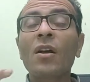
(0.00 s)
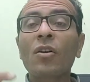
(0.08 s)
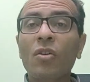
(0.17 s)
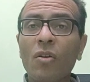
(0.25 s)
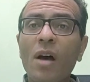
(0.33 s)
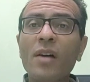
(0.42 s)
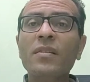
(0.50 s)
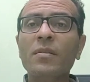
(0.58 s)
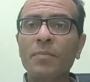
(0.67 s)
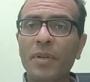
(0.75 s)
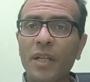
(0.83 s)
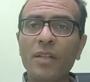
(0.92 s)

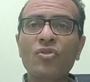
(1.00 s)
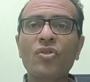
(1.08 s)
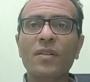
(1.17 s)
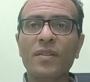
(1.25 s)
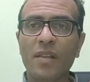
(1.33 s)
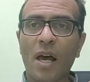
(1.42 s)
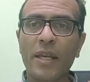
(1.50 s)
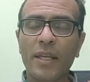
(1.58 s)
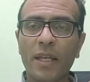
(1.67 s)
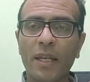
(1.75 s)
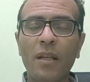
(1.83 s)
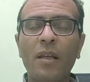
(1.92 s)
Cross-bridge
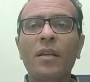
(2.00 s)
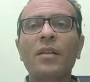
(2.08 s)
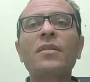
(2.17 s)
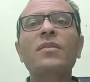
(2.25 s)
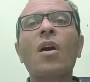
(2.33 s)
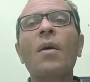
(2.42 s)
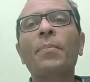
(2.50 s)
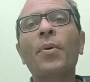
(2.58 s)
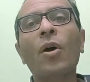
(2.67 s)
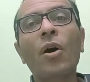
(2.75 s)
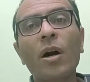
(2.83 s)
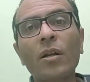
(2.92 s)
cycle is a
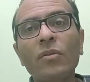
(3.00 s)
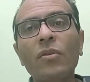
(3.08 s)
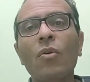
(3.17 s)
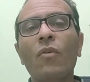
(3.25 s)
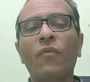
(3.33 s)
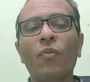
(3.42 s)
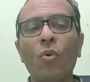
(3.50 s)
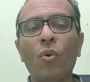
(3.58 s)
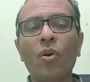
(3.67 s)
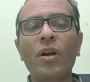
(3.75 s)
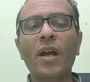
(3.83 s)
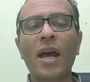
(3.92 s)
part of
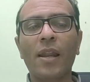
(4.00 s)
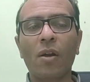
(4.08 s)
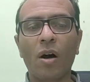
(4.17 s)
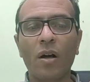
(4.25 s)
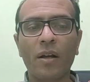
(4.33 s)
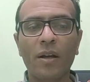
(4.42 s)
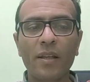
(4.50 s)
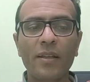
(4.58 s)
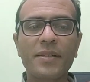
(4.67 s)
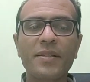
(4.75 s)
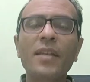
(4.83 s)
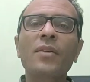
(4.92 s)
walk-along
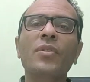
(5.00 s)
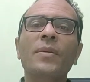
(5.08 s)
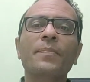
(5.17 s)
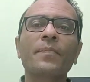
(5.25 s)
theory.